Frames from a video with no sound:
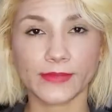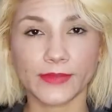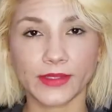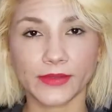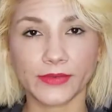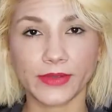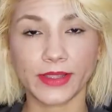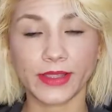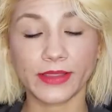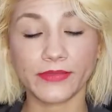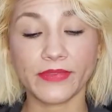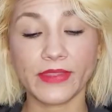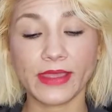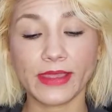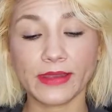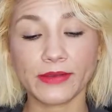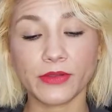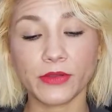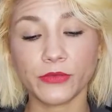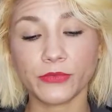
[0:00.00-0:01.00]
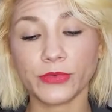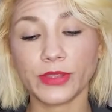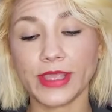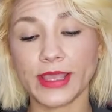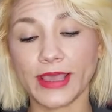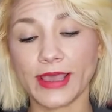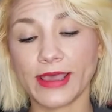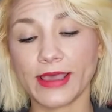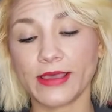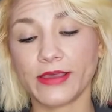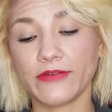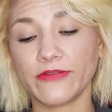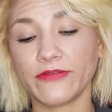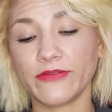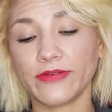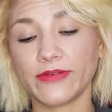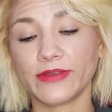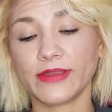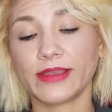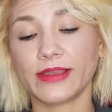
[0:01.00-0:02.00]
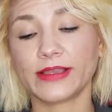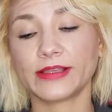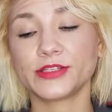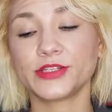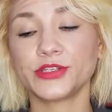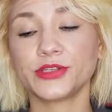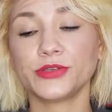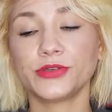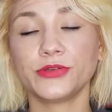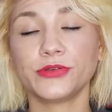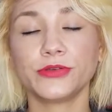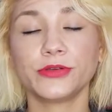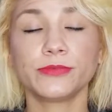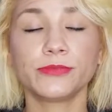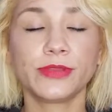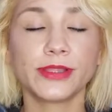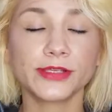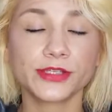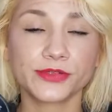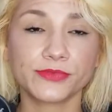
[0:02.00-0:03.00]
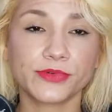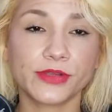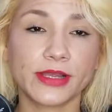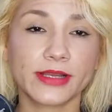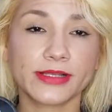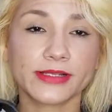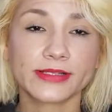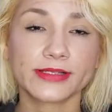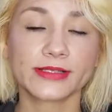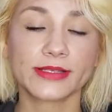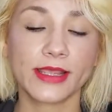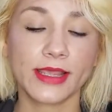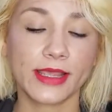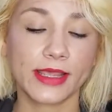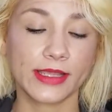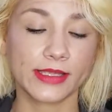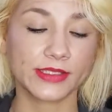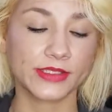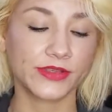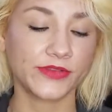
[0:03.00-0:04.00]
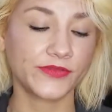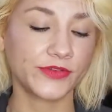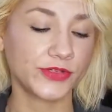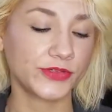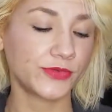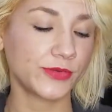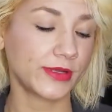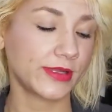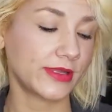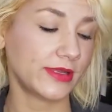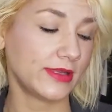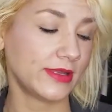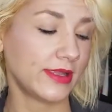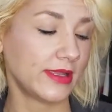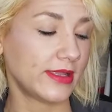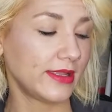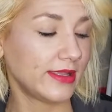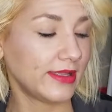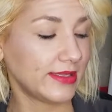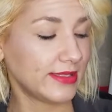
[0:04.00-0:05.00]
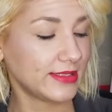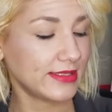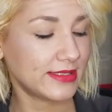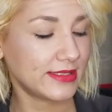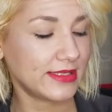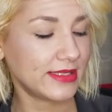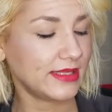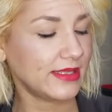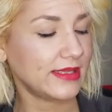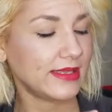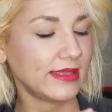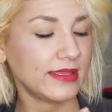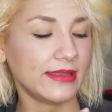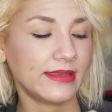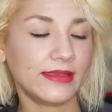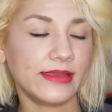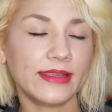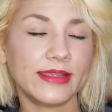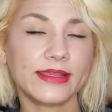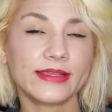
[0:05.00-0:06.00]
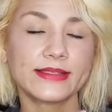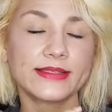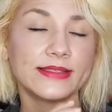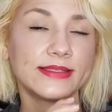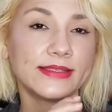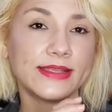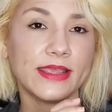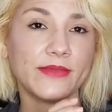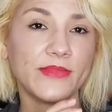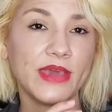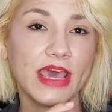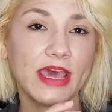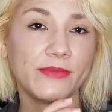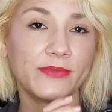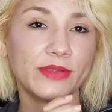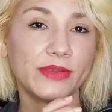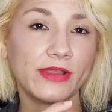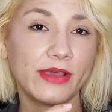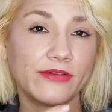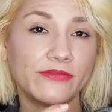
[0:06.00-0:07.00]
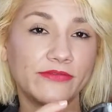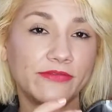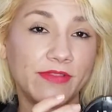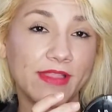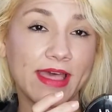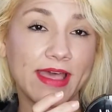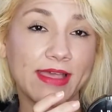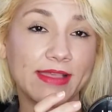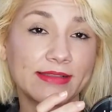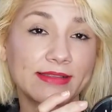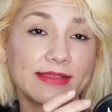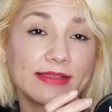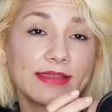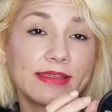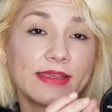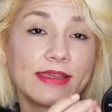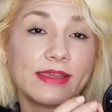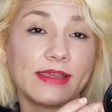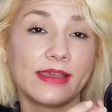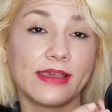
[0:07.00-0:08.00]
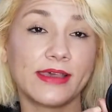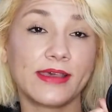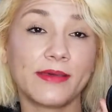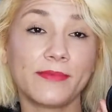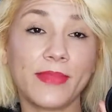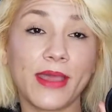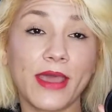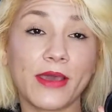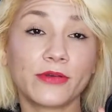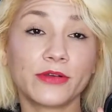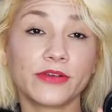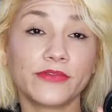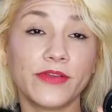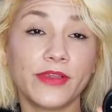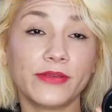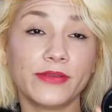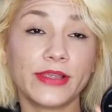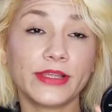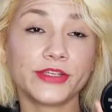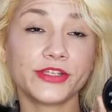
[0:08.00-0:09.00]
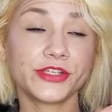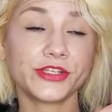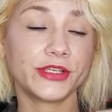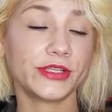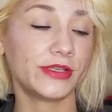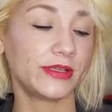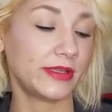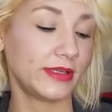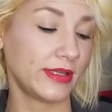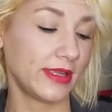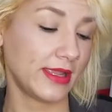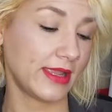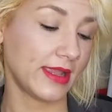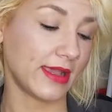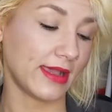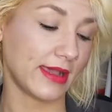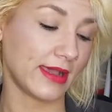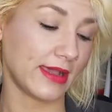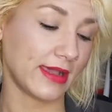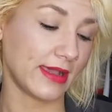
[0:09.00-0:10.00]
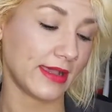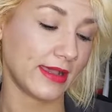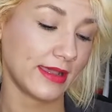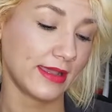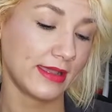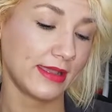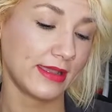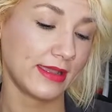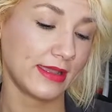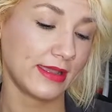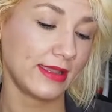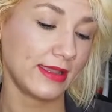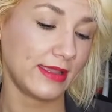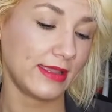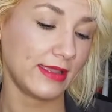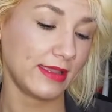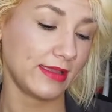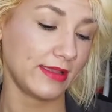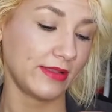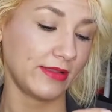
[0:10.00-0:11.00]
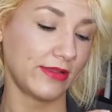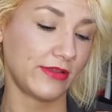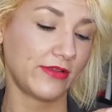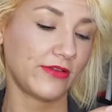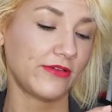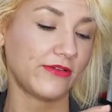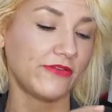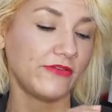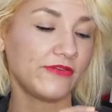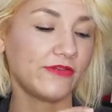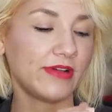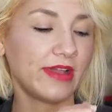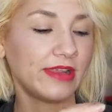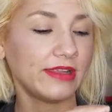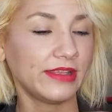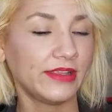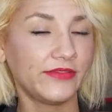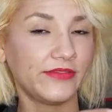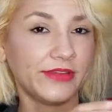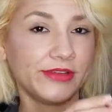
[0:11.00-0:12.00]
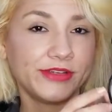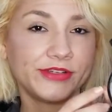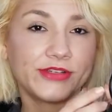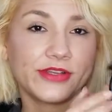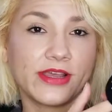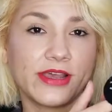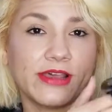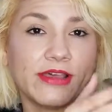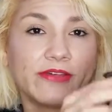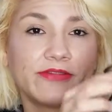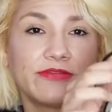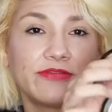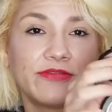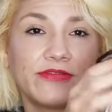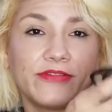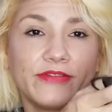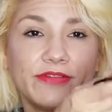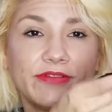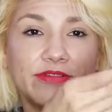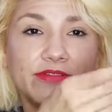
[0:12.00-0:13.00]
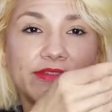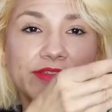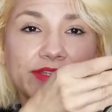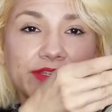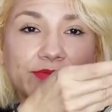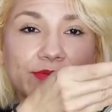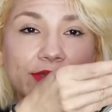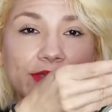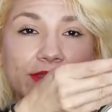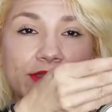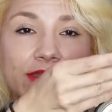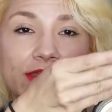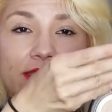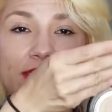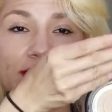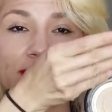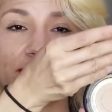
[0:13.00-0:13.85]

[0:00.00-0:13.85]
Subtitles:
Okay, and then we have 2 complexion products. So the first one is the NYX Stay Matte But Not Flat Powder Foundation. I finally finished off this one.